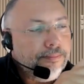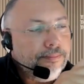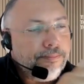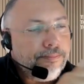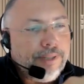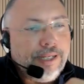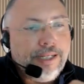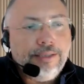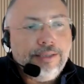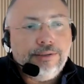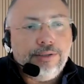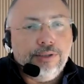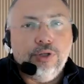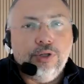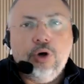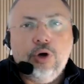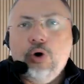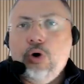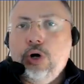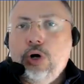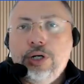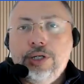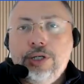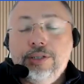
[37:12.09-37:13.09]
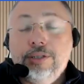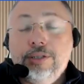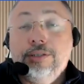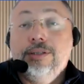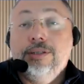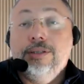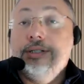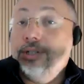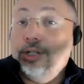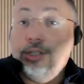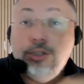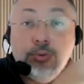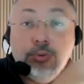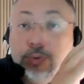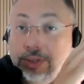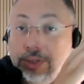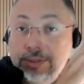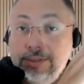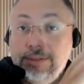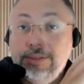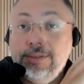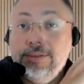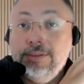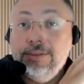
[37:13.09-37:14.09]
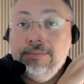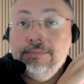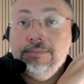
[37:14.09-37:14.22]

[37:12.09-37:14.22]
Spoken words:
Python, or another ones?